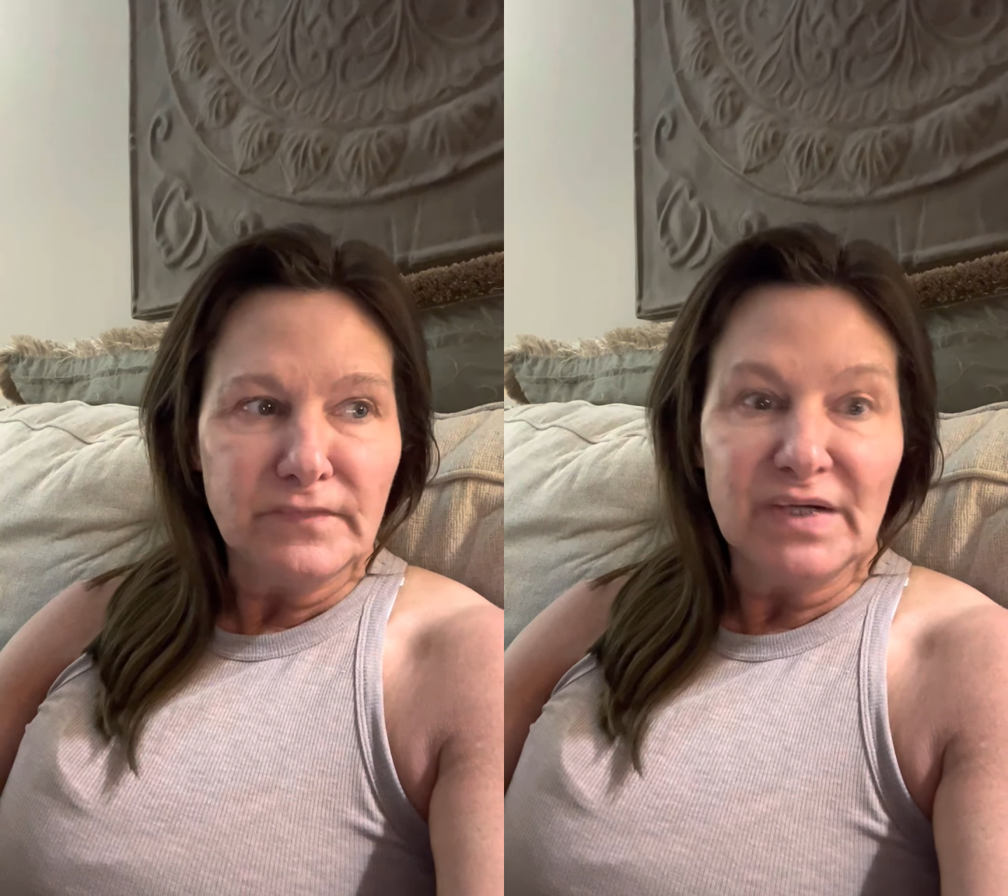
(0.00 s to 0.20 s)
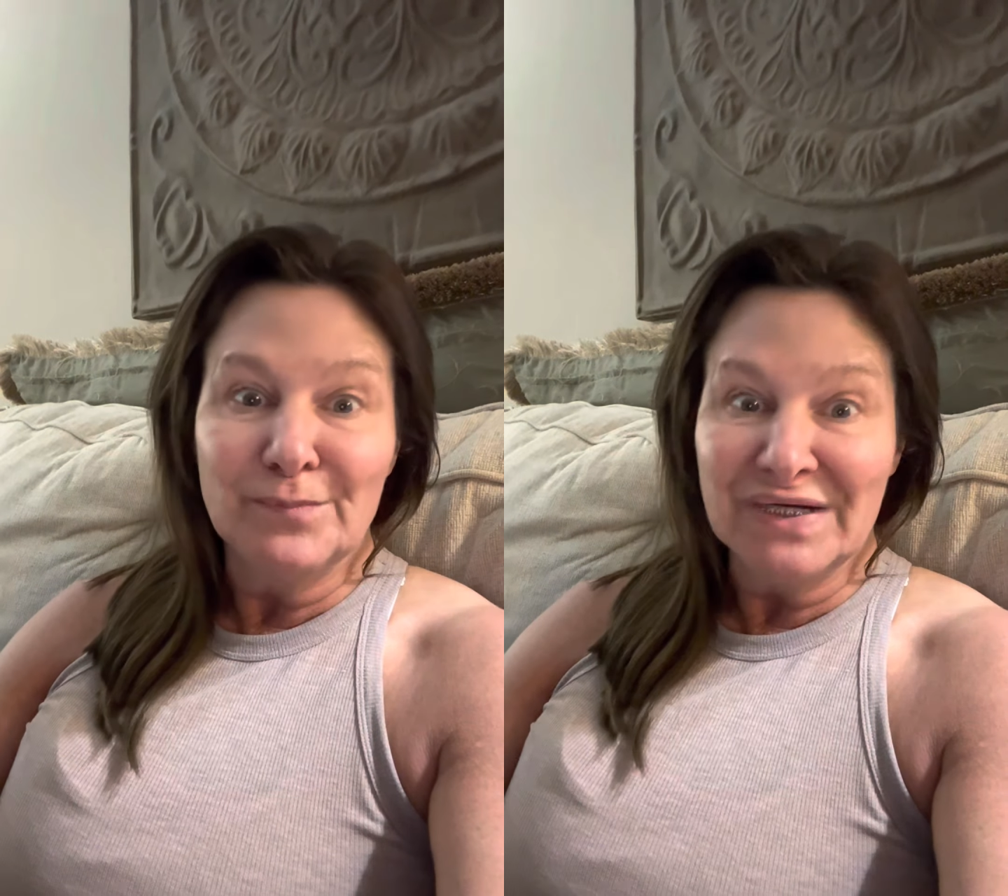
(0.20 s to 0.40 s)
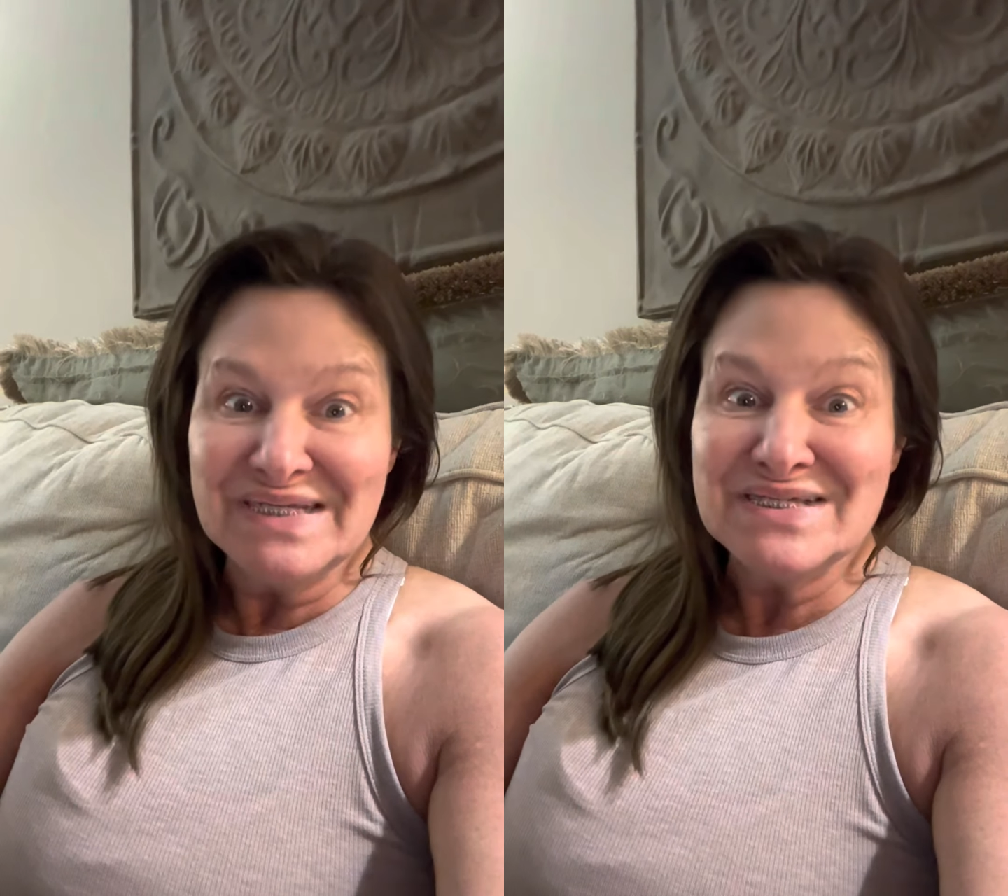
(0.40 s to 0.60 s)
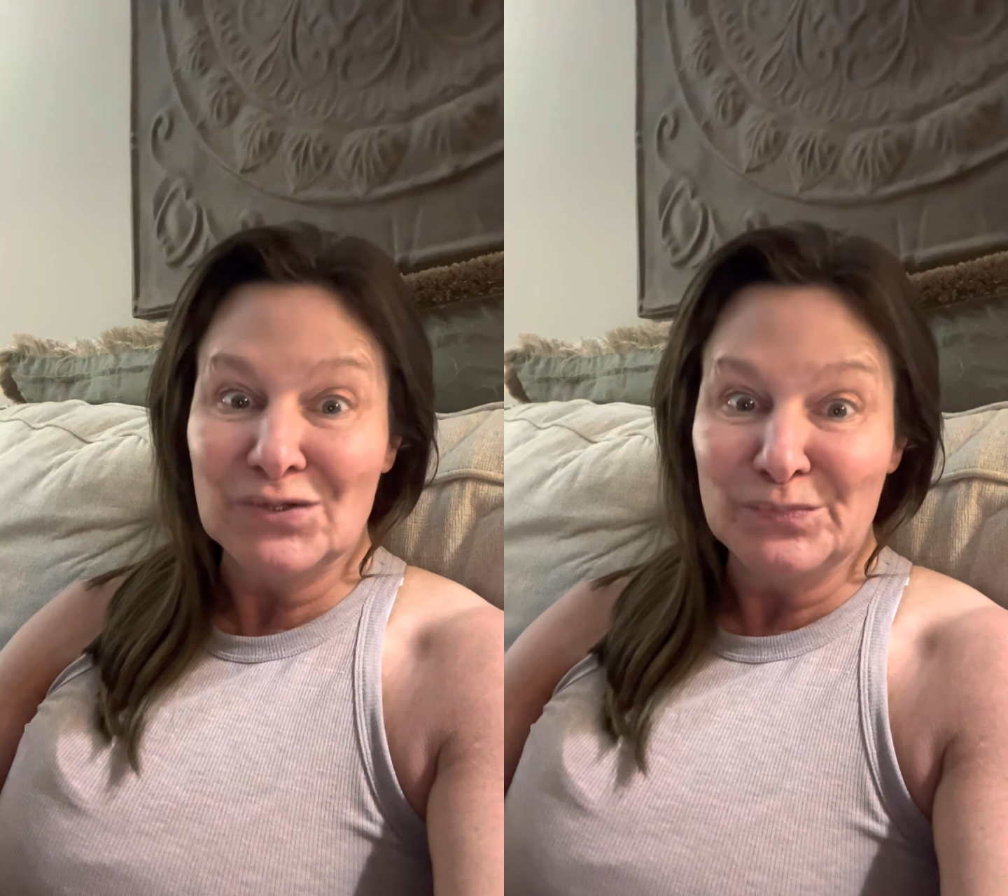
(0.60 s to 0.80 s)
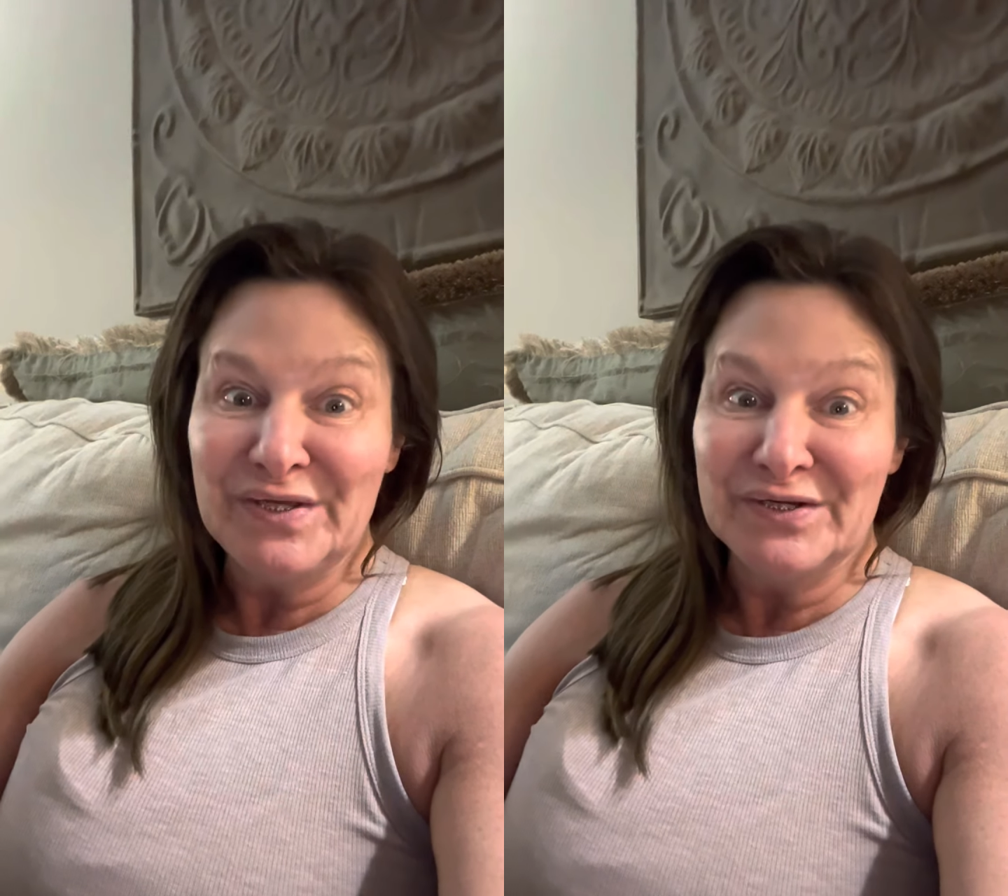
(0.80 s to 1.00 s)
Monday's gonna
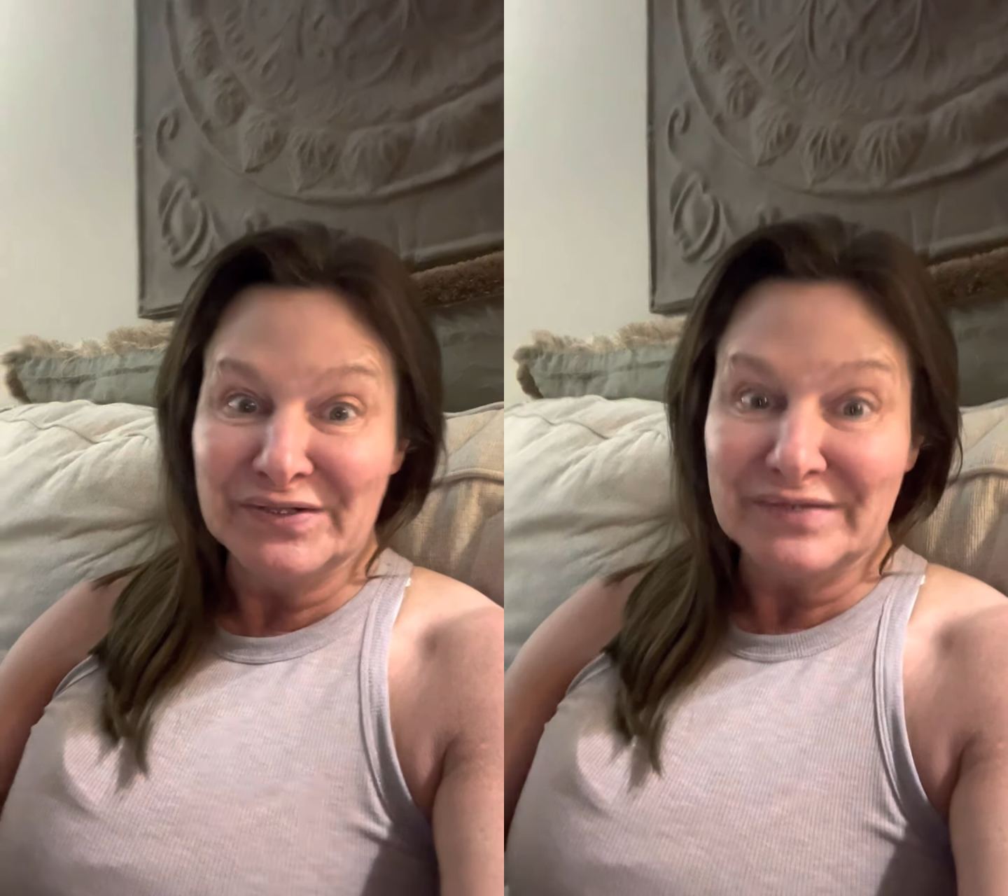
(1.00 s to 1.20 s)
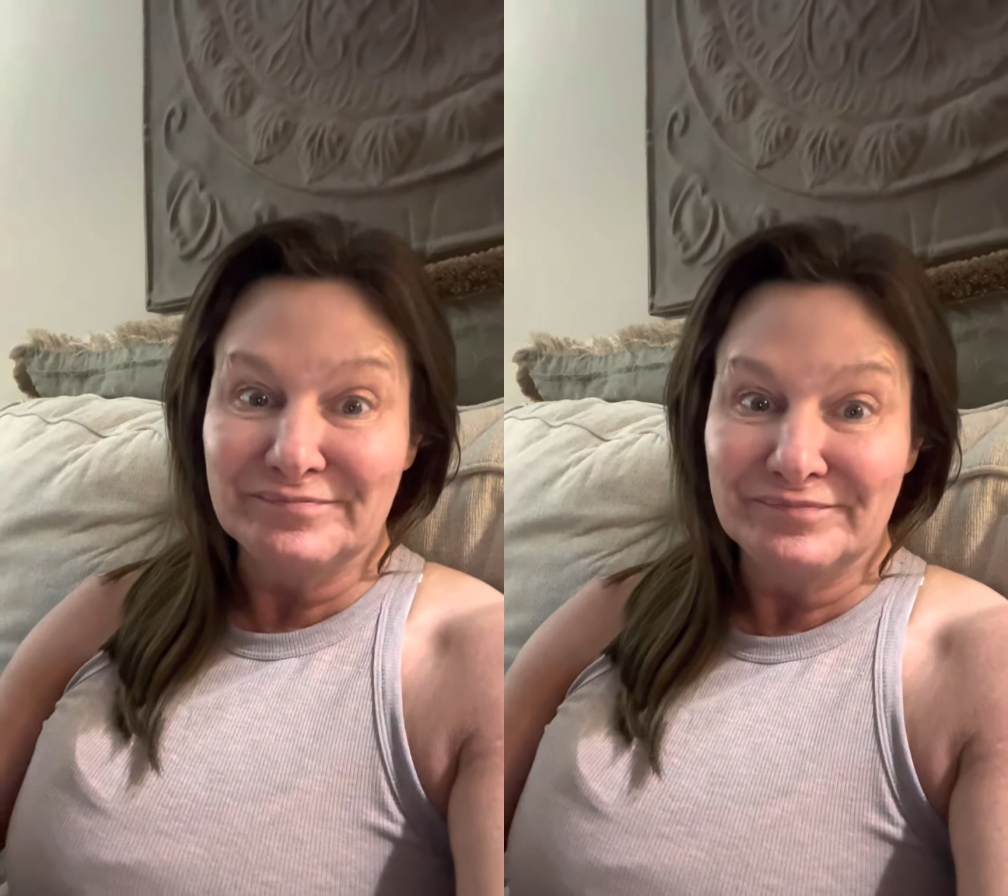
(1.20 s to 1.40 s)
be good.